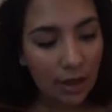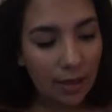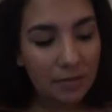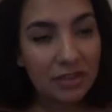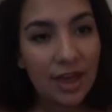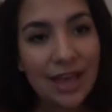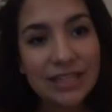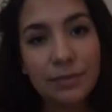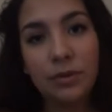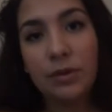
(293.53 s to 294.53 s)
In the
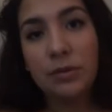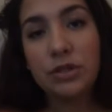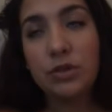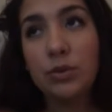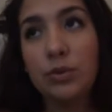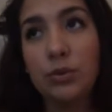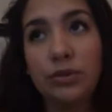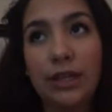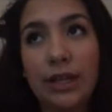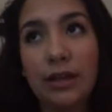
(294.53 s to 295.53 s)
hospital, we would do
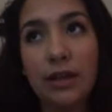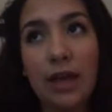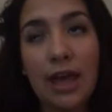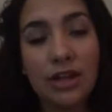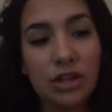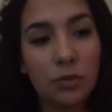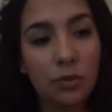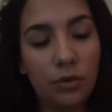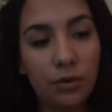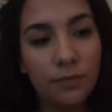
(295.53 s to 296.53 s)
like
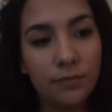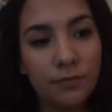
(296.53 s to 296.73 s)
actual